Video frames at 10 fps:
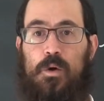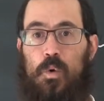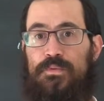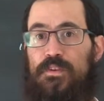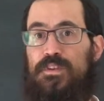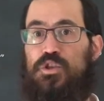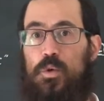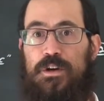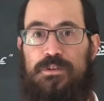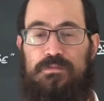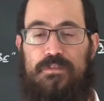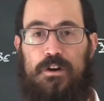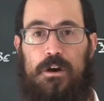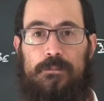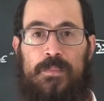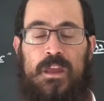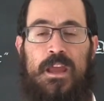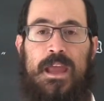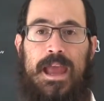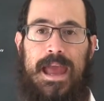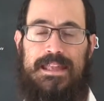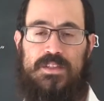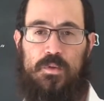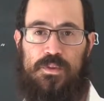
over the Jordan River. And so